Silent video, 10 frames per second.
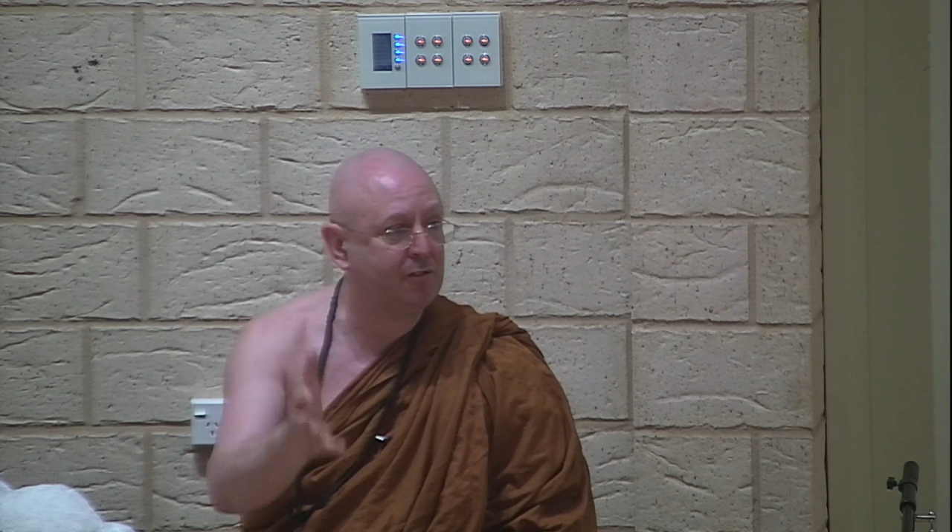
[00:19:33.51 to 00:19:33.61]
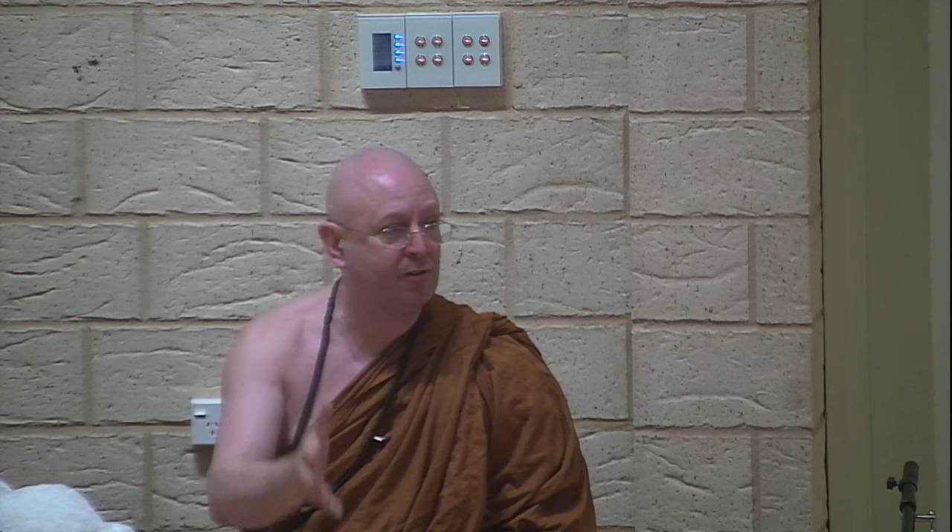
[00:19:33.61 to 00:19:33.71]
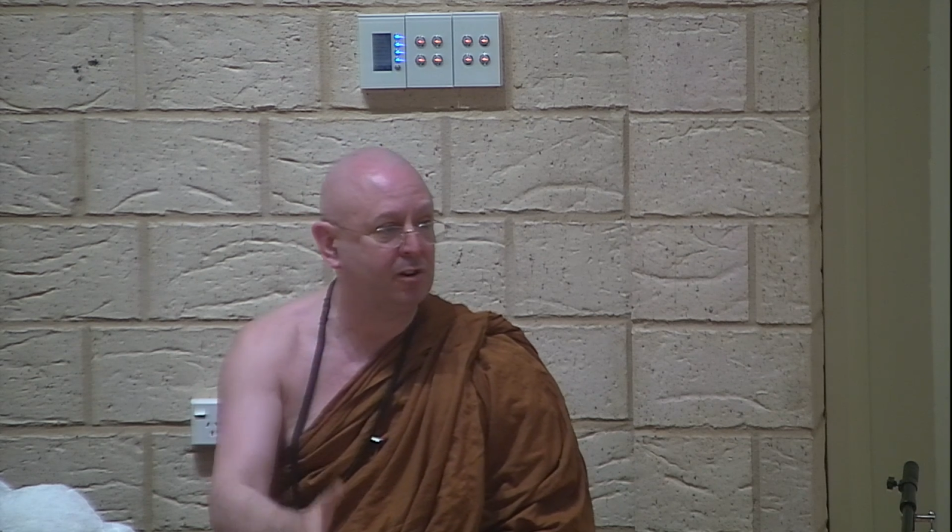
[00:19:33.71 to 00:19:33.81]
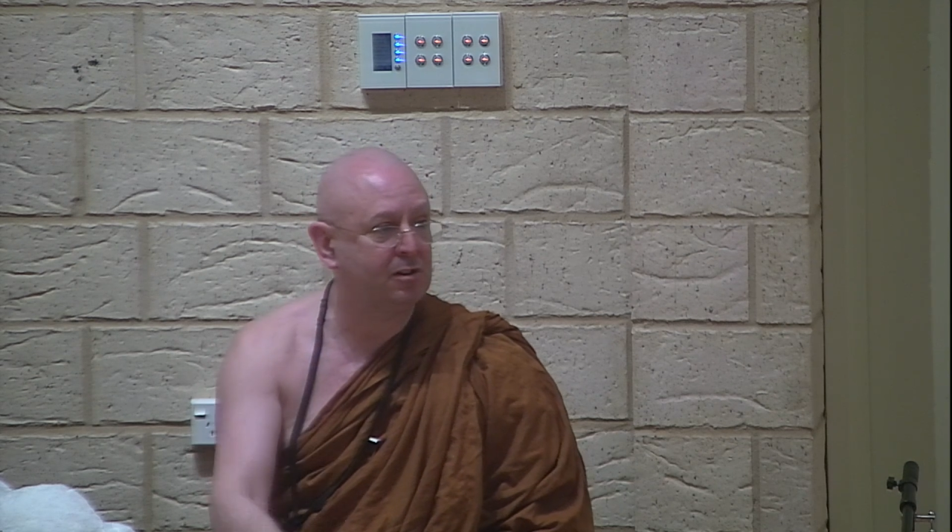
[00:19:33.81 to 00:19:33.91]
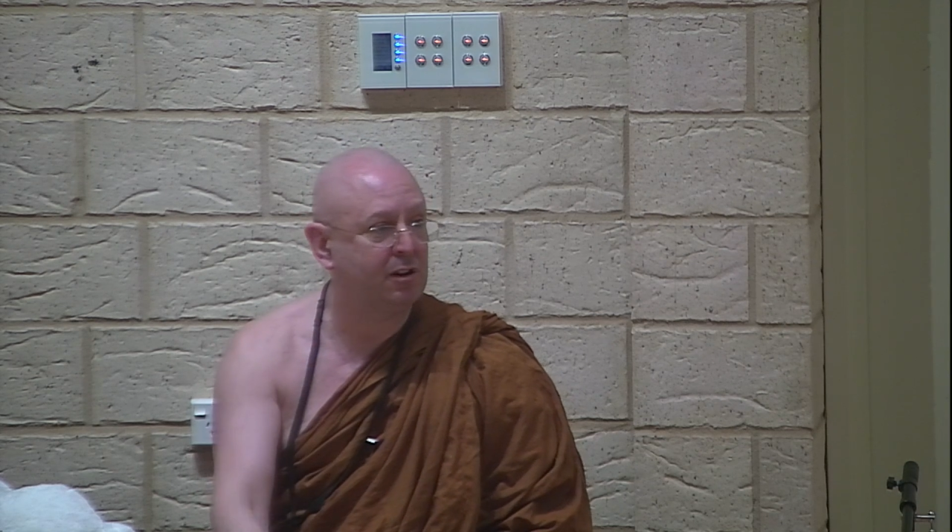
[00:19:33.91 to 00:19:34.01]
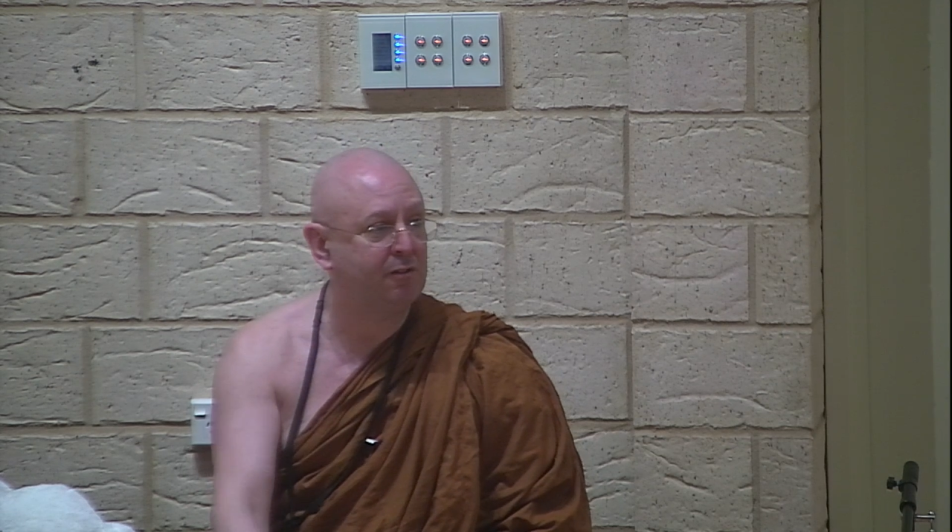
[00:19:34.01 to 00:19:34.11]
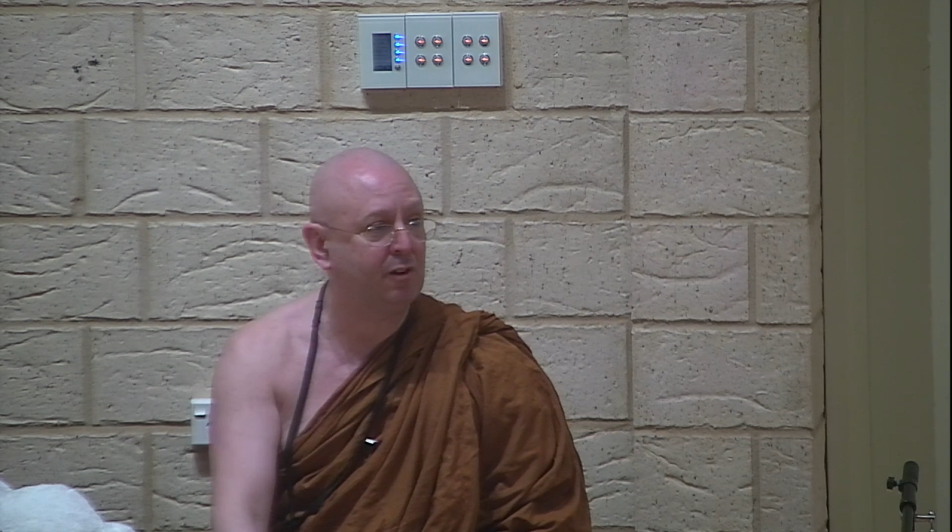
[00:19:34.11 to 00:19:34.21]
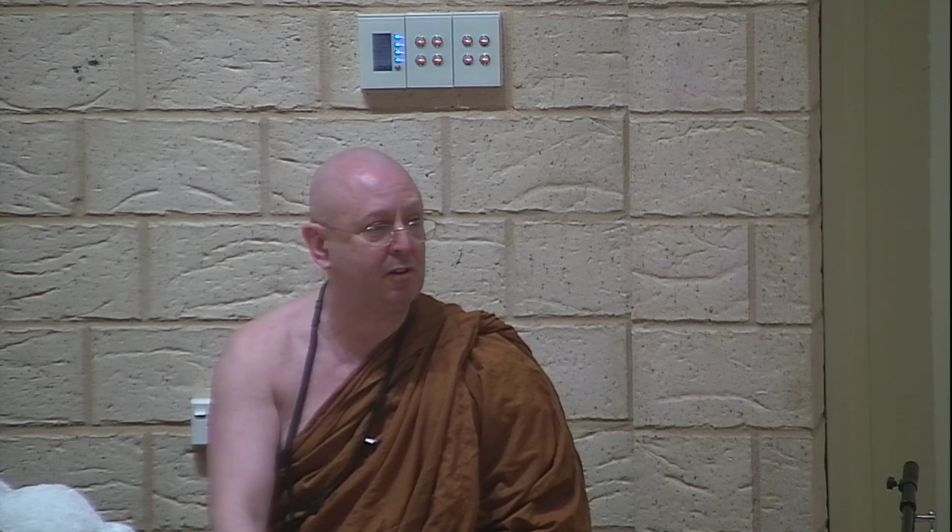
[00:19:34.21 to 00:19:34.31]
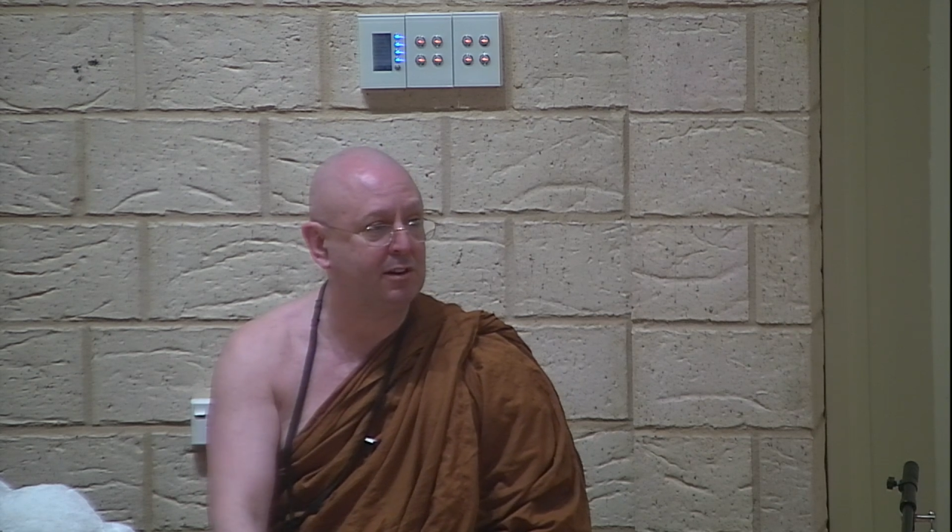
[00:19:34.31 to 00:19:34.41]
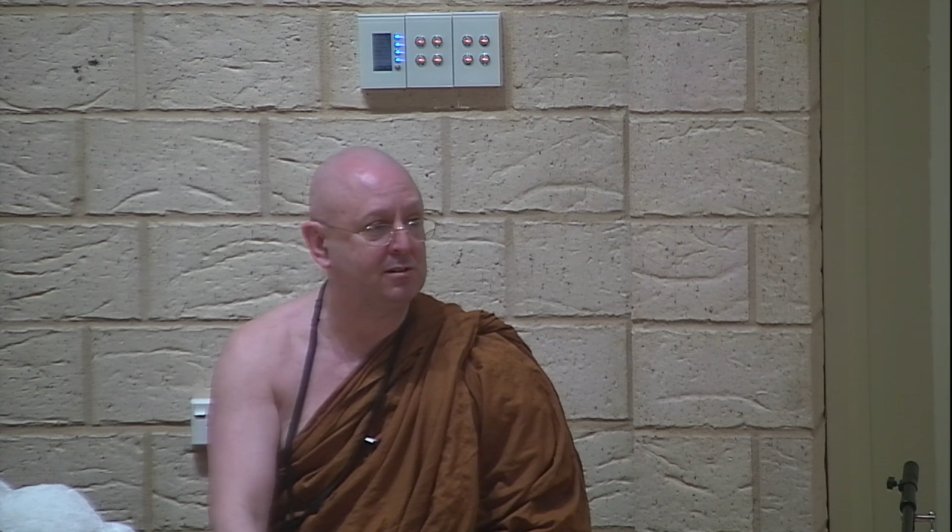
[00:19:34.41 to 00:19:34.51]

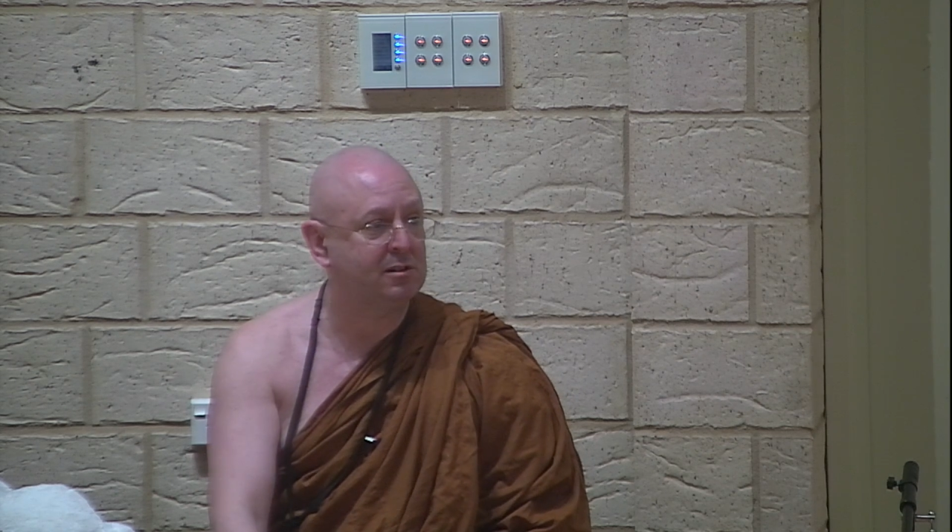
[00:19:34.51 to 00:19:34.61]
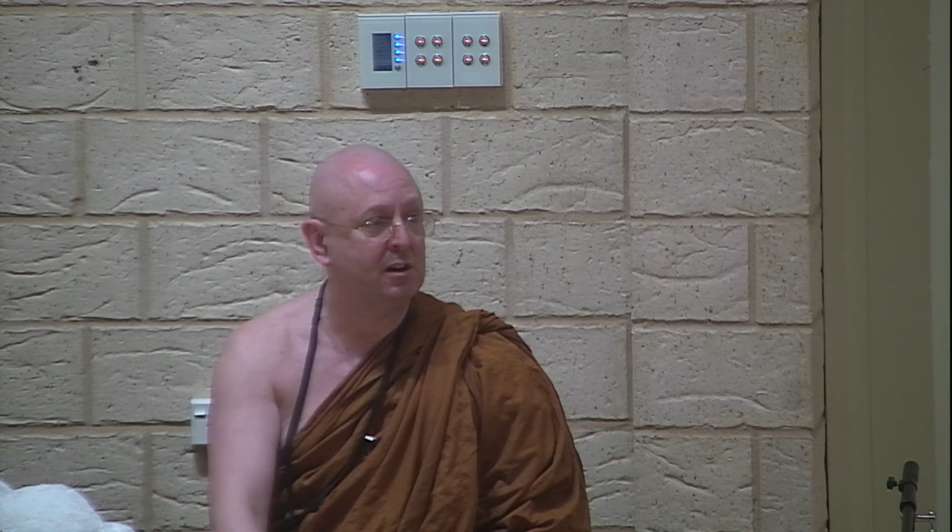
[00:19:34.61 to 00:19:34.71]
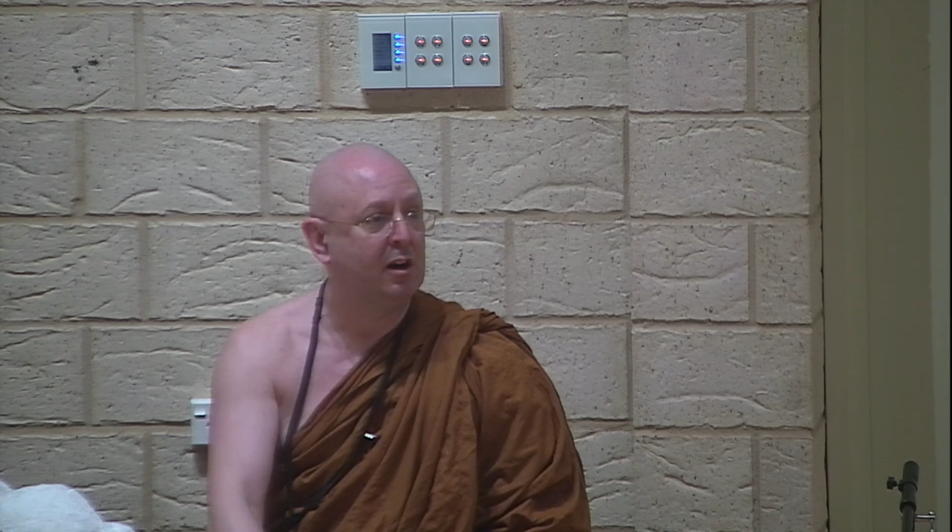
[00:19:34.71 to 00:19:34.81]
forest,